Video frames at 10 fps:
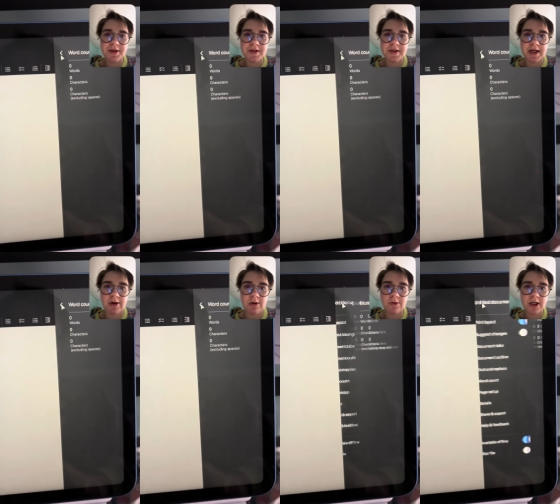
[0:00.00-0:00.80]
how
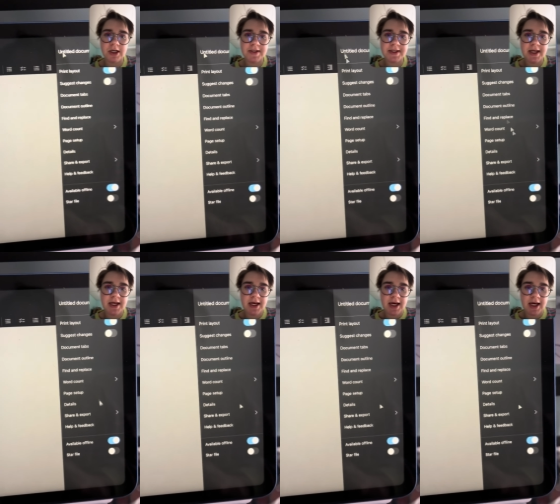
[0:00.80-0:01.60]
it works.
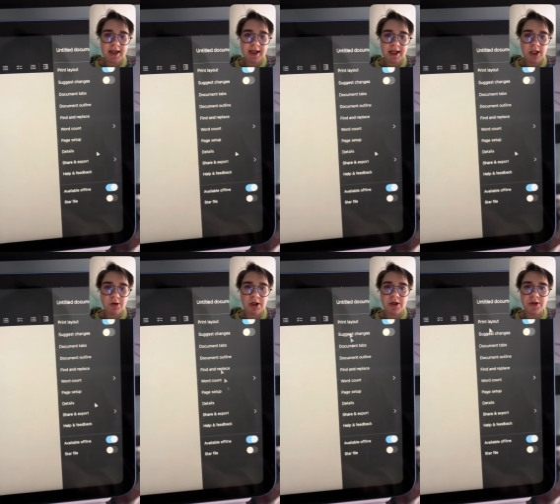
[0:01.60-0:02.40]
And then you
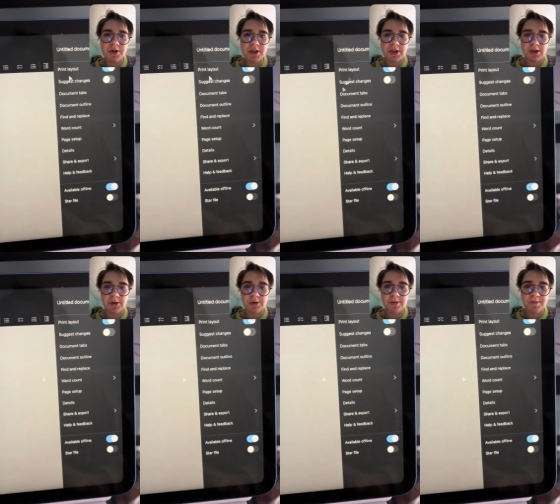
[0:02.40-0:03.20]
can also,